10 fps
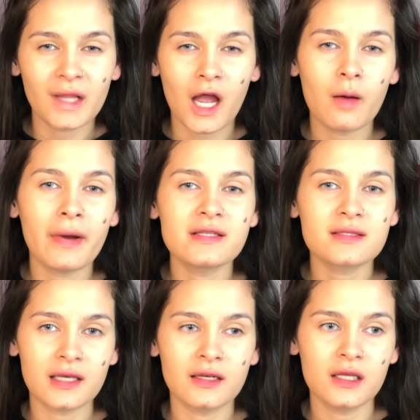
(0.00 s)
how my
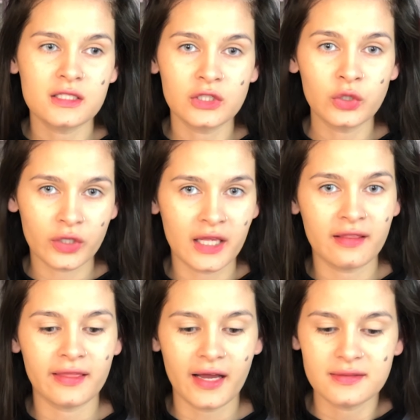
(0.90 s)
skin is looking
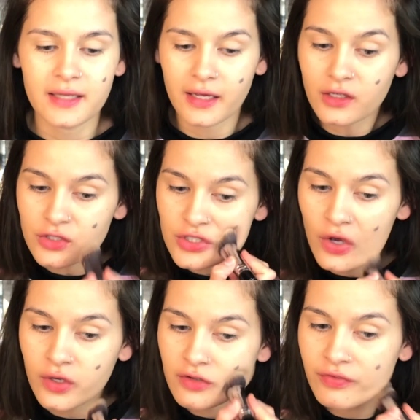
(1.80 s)
that day. So
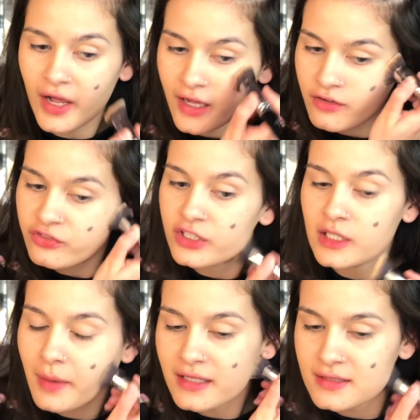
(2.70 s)
if I have really
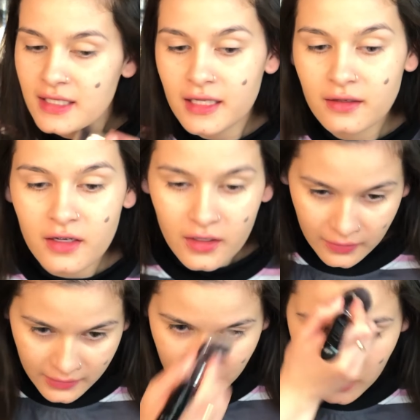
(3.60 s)
bad skin,
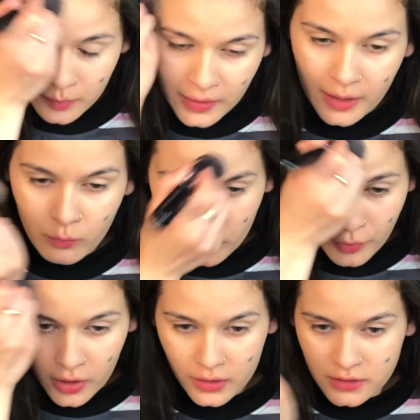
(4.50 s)
then I'll apply more
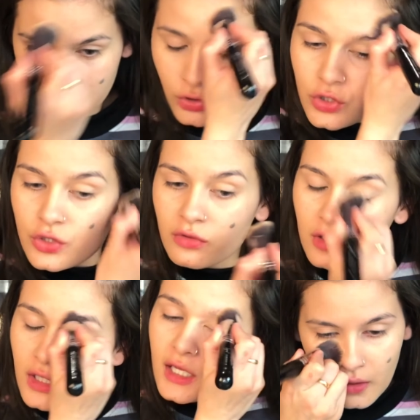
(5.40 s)
products than usual.
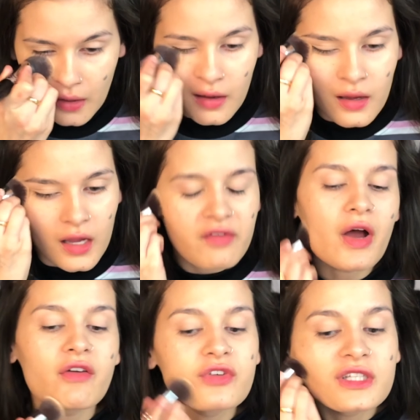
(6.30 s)
If I
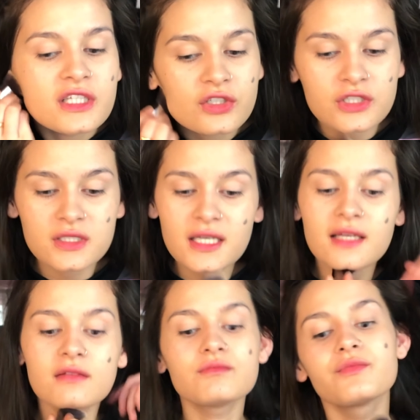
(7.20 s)
have really good
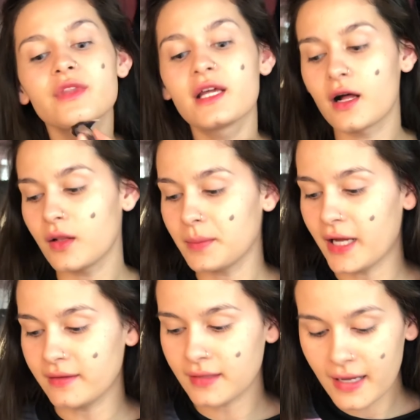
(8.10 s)
skin, then I'll
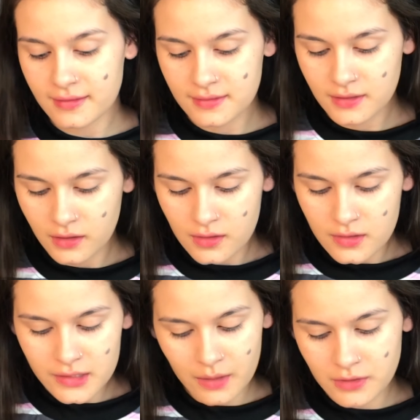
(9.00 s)
apply less.
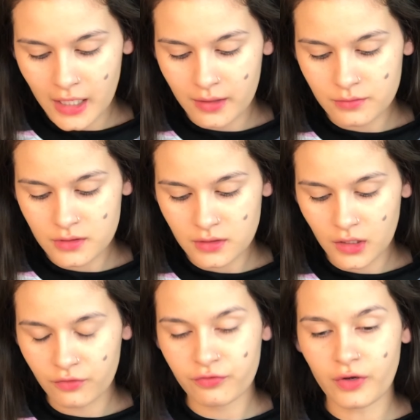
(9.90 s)
Sometimes
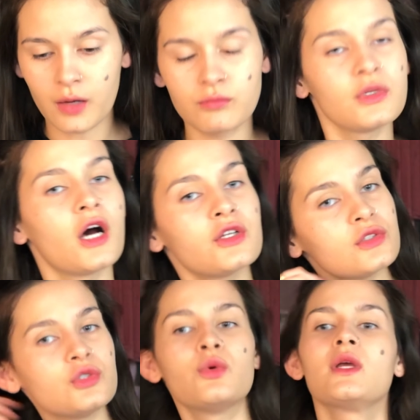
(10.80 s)
if I'm not
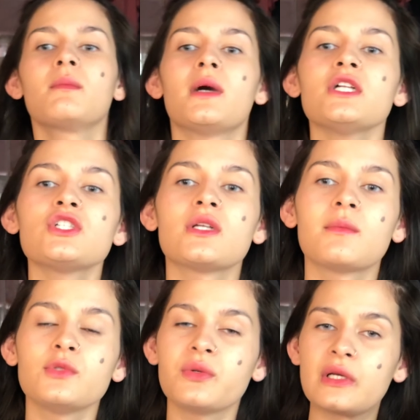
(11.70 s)
doing much and
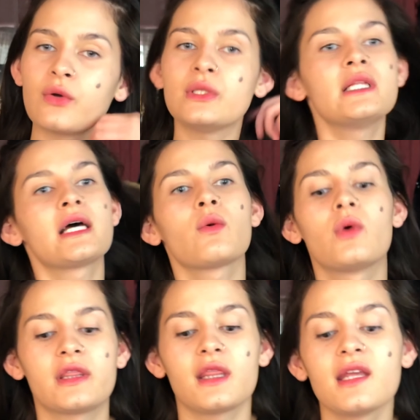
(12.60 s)
I'm doing only like
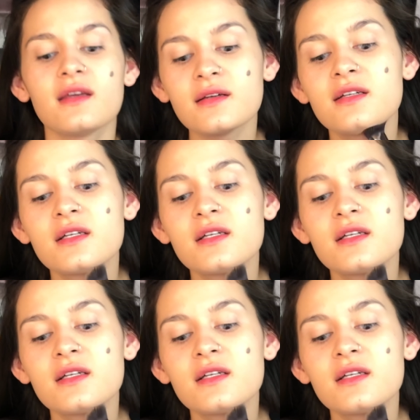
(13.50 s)
one thing,